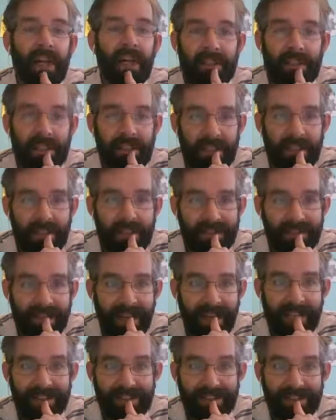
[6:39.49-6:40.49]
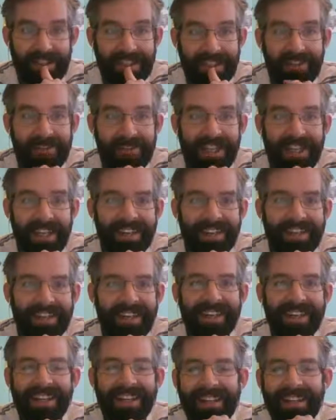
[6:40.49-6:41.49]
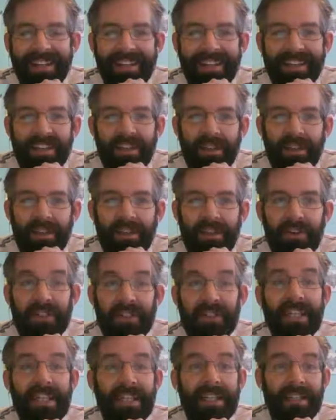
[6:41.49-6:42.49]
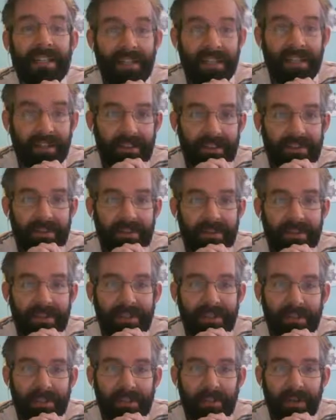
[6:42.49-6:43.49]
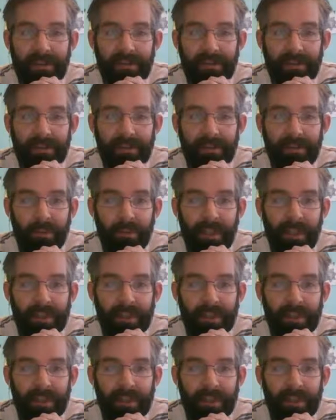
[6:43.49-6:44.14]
I haven't actually lived there in 13 years. I've been living abroad for a while now.